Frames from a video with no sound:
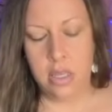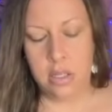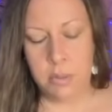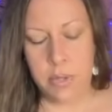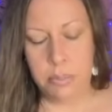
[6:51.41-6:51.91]

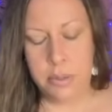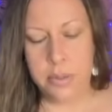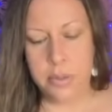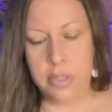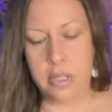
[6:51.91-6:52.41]
Just want to
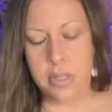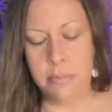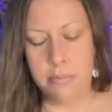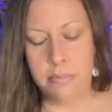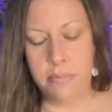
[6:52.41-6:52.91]
pull
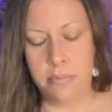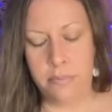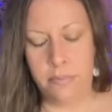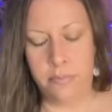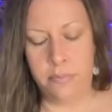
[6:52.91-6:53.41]
some
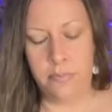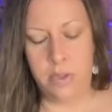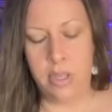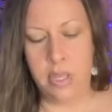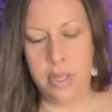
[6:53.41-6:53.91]

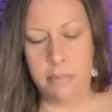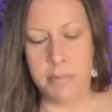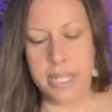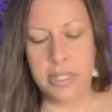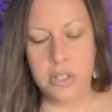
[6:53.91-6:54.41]

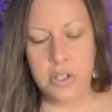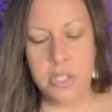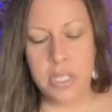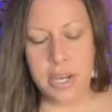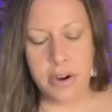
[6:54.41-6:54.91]

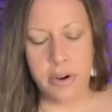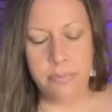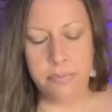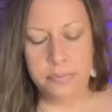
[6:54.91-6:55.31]
messages here.